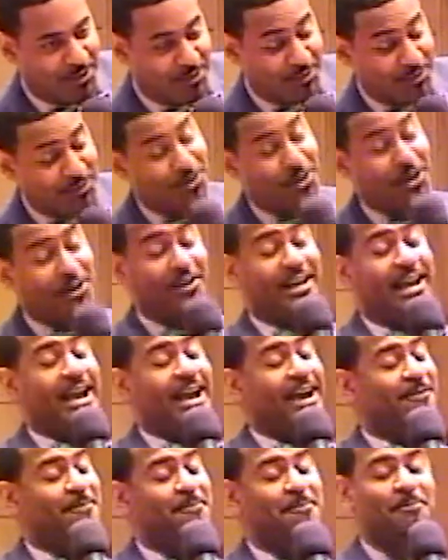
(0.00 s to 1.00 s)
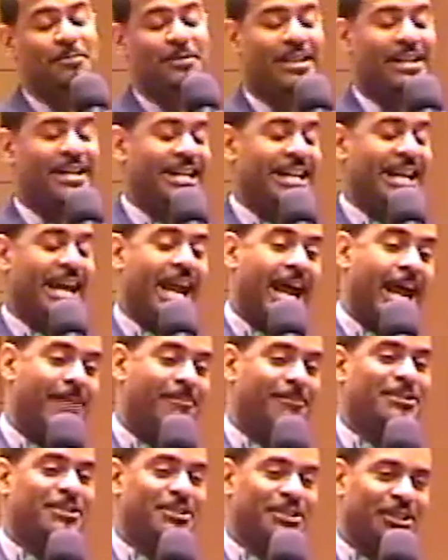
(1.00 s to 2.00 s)
You all have an
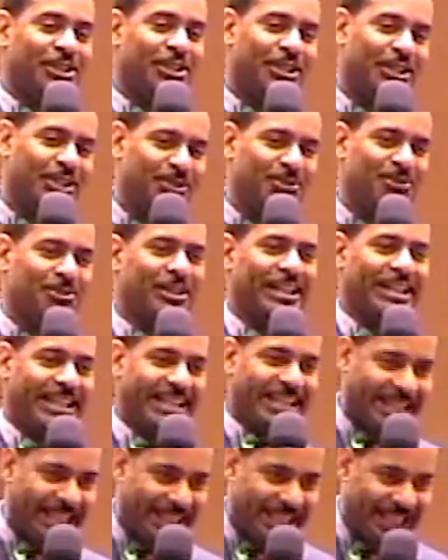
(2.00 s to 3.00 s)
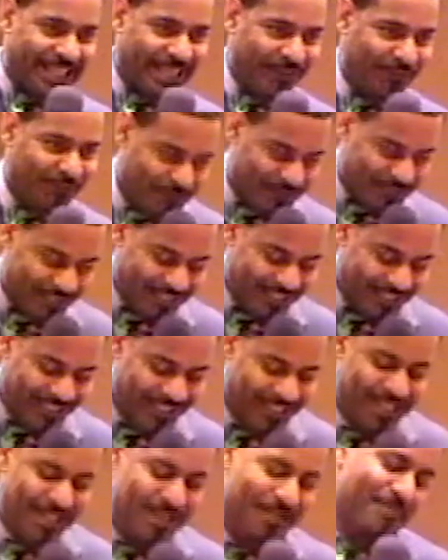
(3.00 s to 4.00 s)
absolutely gifted
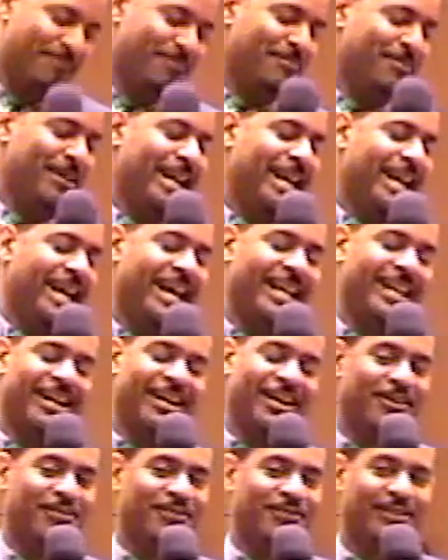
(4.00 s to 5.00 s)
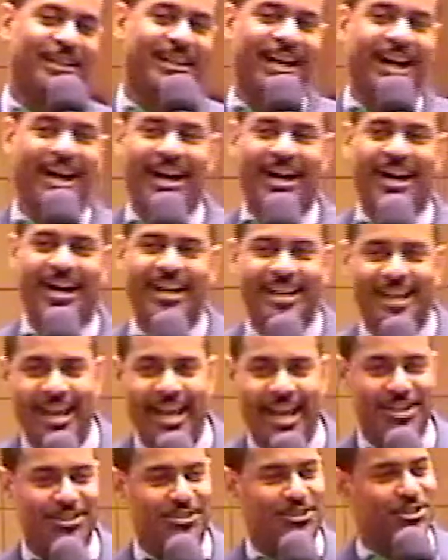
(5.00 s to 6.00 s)
man of God
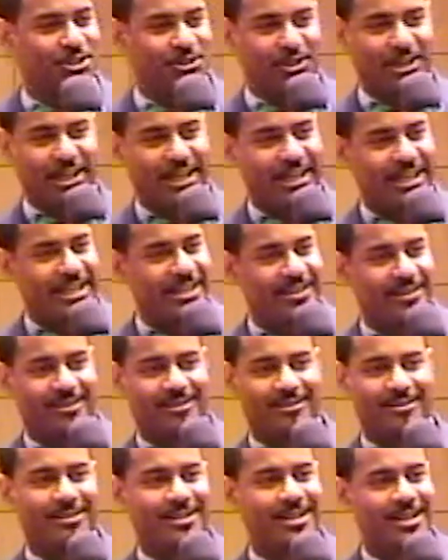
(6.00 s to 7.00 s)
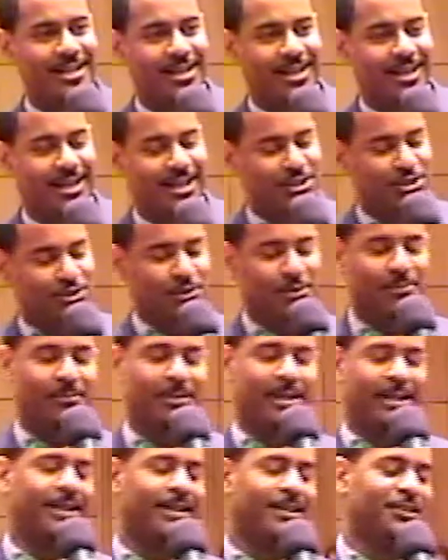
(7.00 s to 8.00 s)
as your leader, a
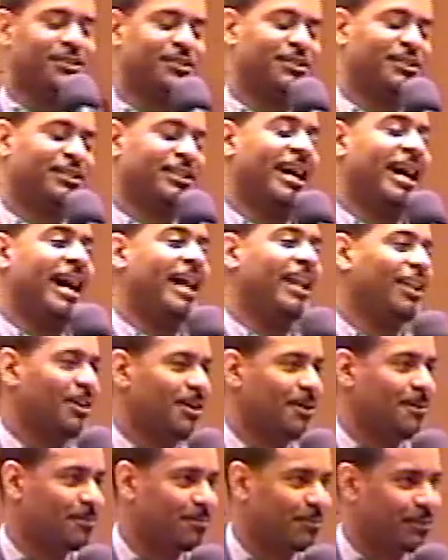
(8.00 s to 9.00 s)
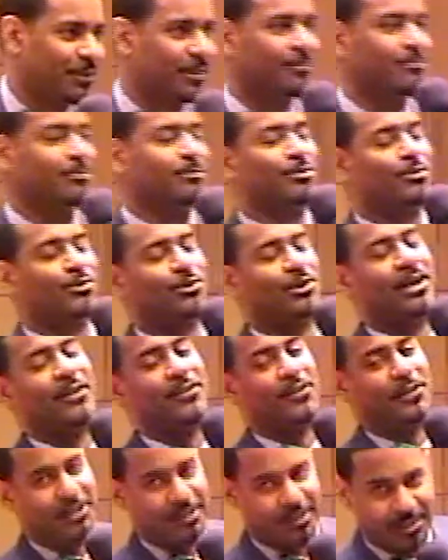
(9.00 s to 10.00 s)
tremendous scholar,
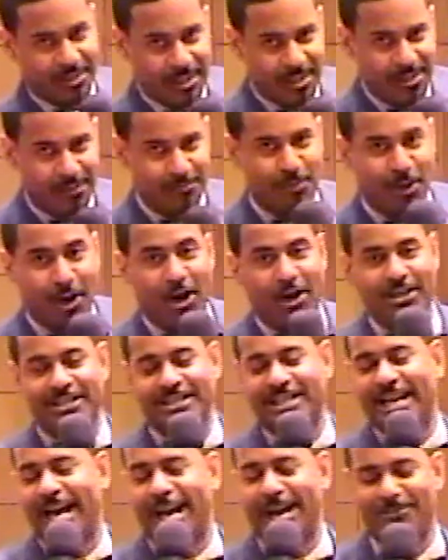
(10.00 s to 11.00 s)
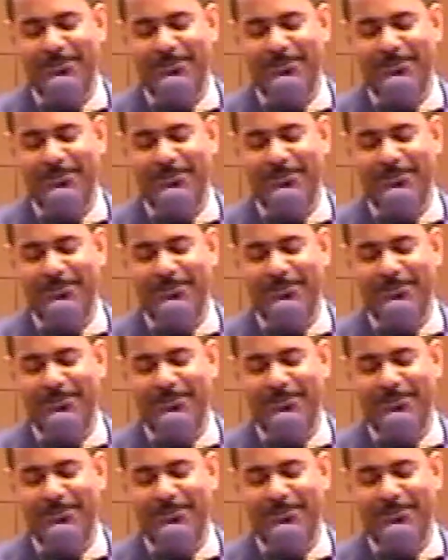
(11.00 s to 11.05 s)
brother, part time